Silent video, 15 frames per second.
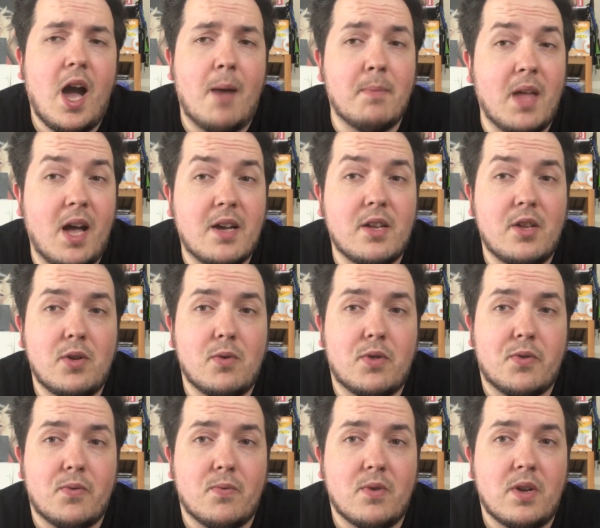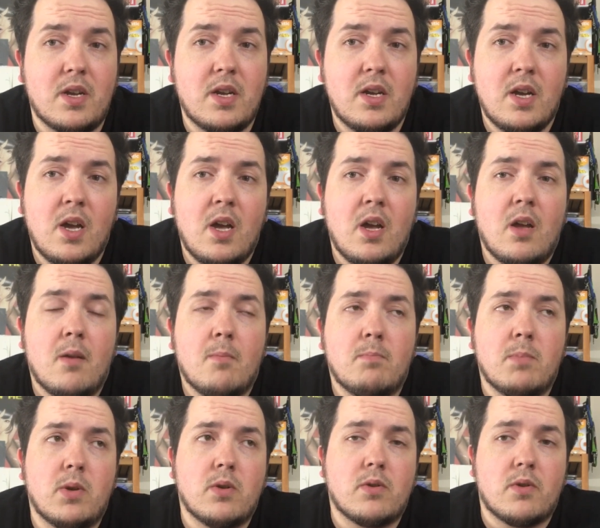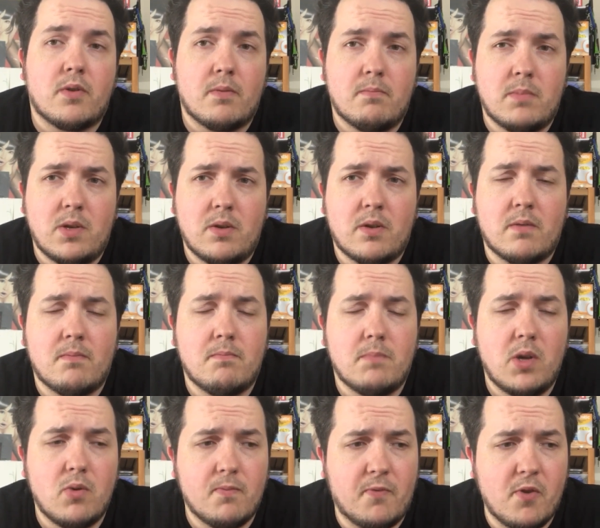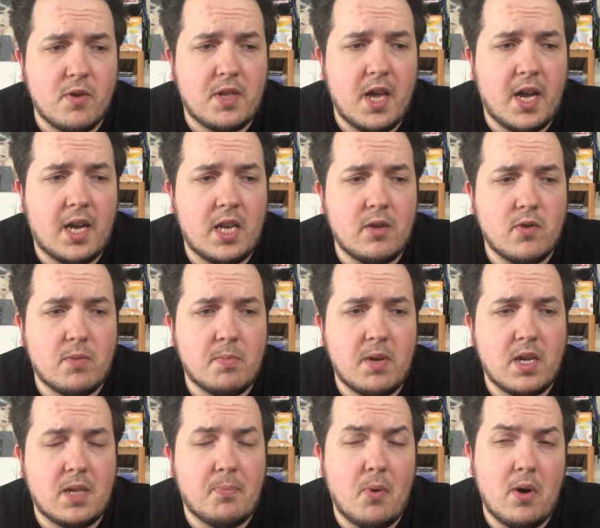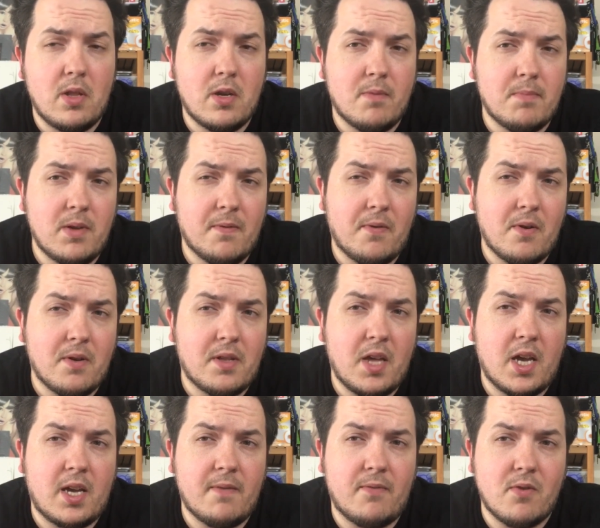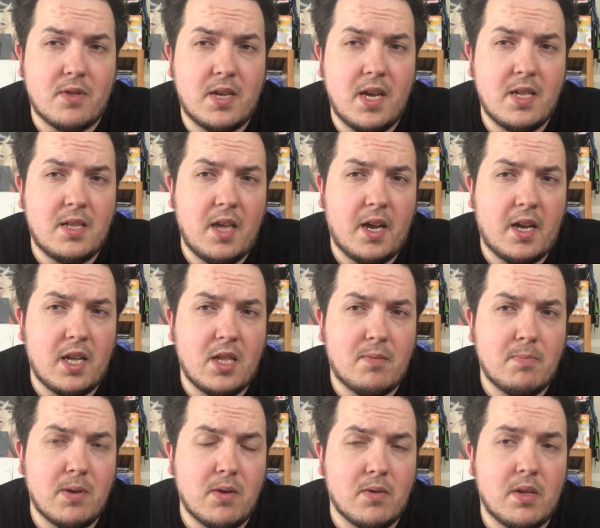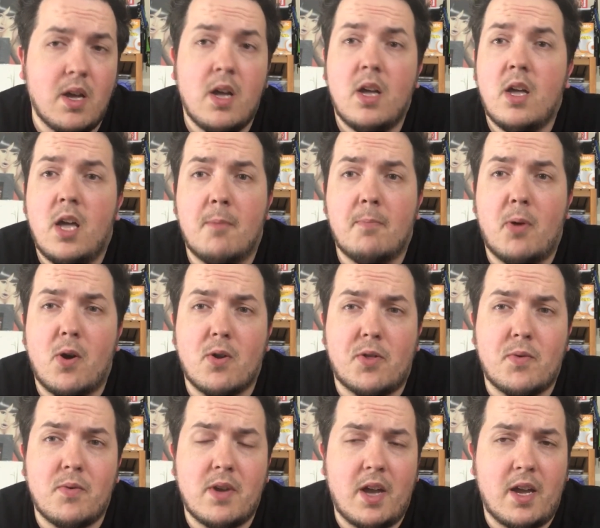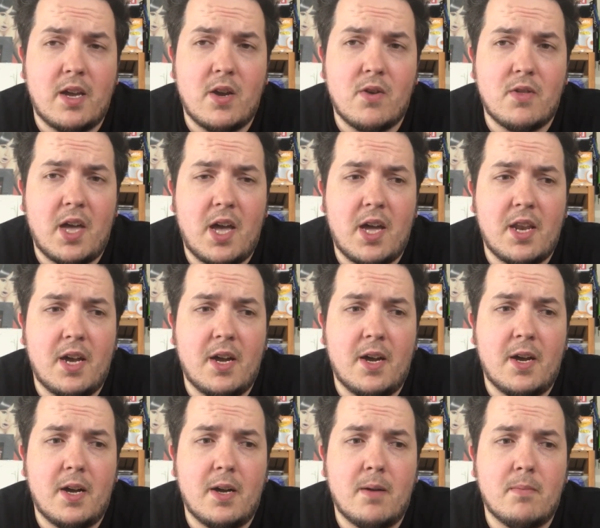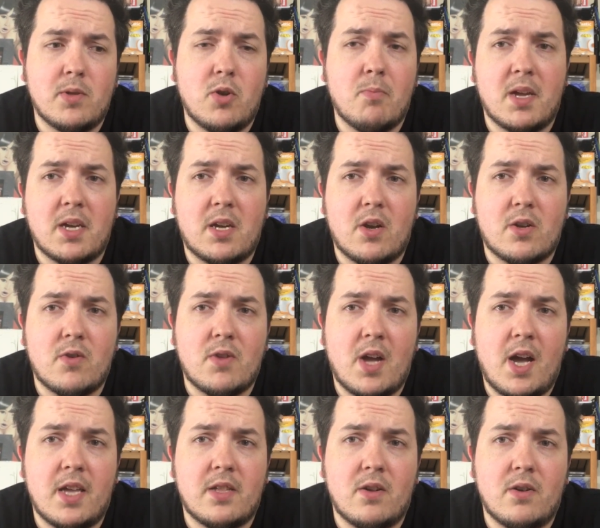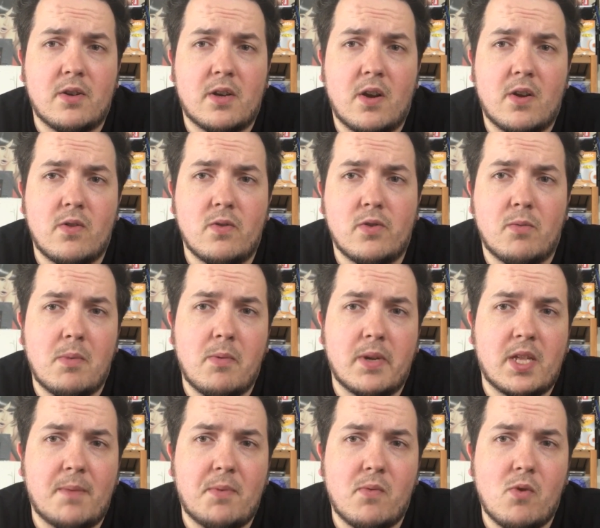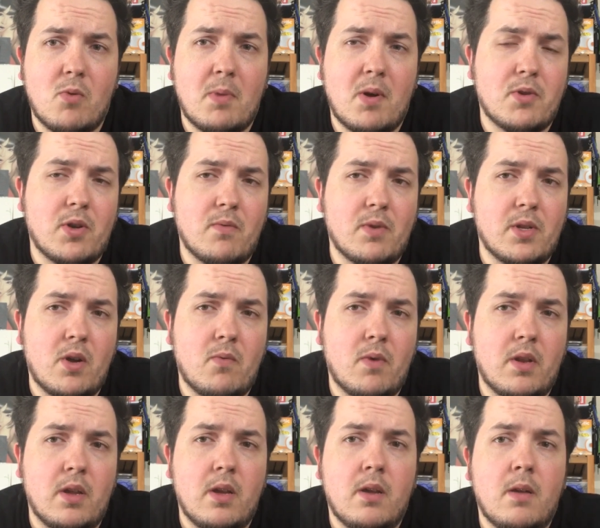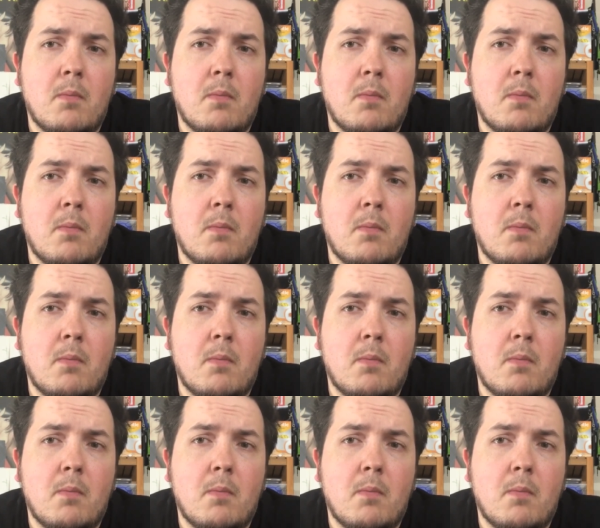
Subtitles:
I'm not going to do 3. Mute for a second. There's going to be a spoiler. Mute for a second. For 10 seconds, mute. In part 3, I hear that your main character dies and all your characters lose their memory except the robot, which I really don't want.